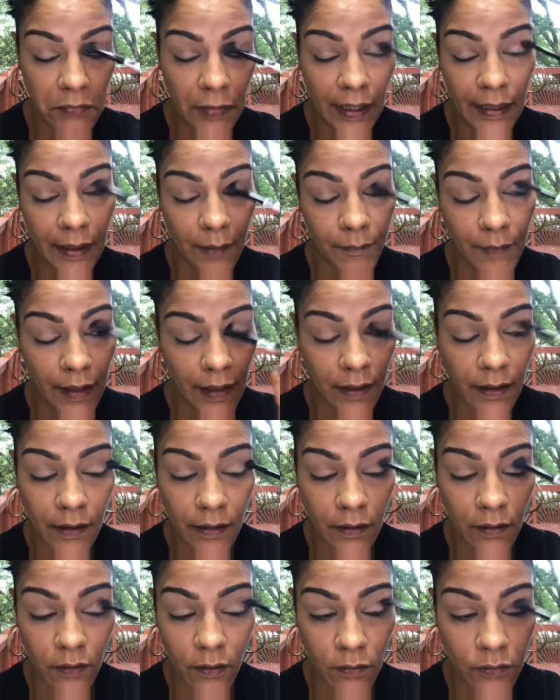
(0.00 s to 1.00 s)
And I'm not
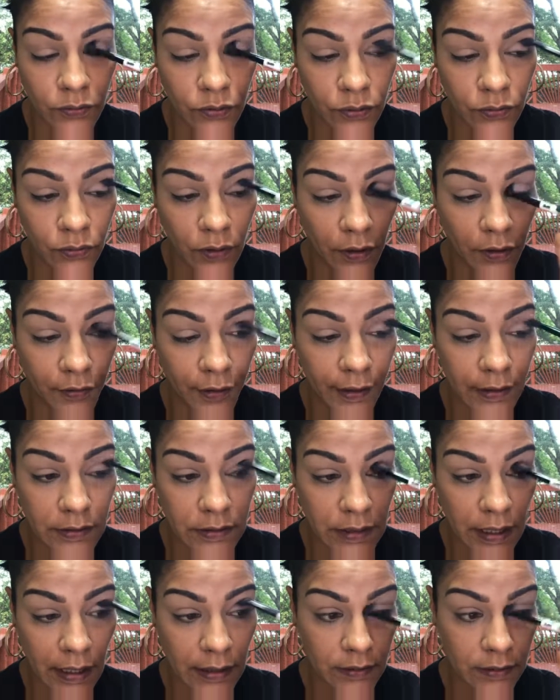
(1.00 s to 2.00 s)
gonna go do a
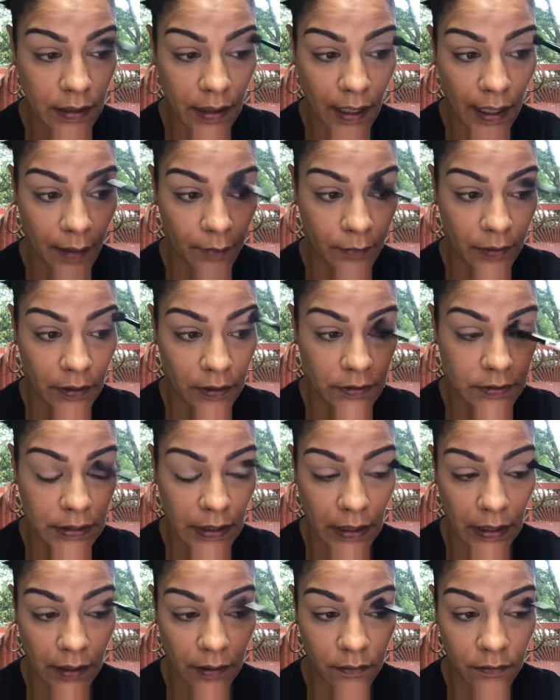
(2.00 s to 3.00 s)
crazy ass glam look
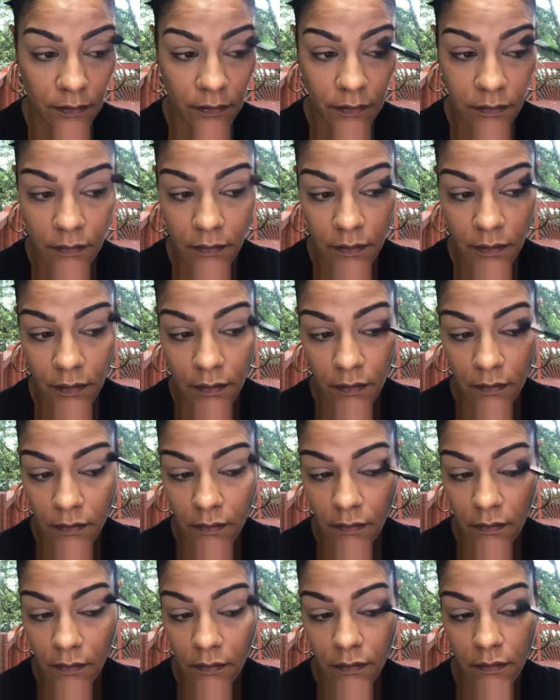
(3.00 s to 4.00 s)
today.
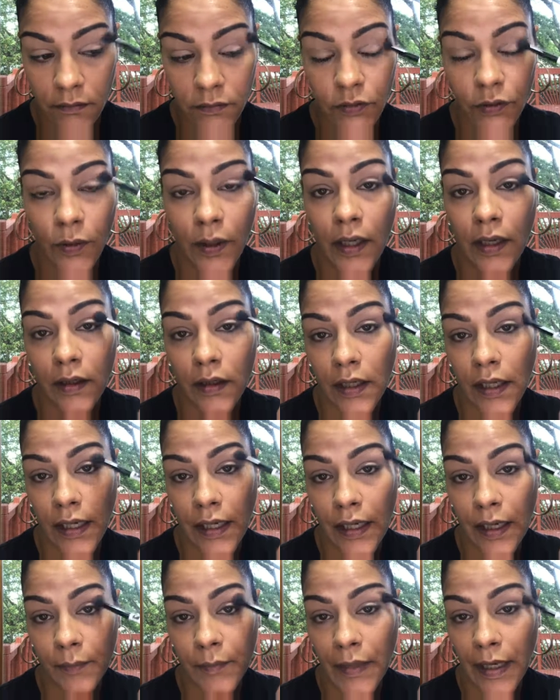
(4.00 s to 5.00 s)
Do I look
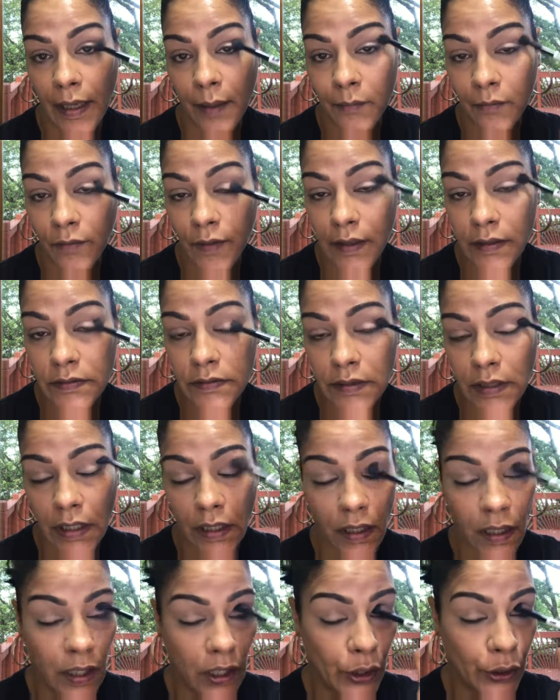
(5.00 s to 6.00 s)
like I'm glamorized
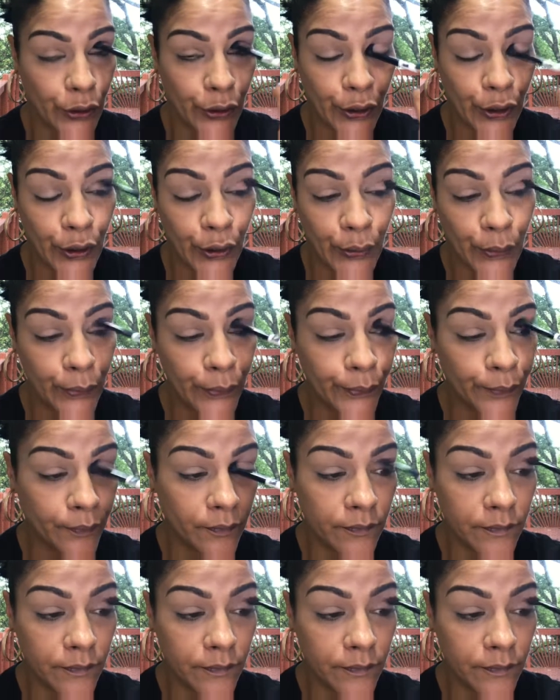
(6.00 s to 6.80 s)
today? No.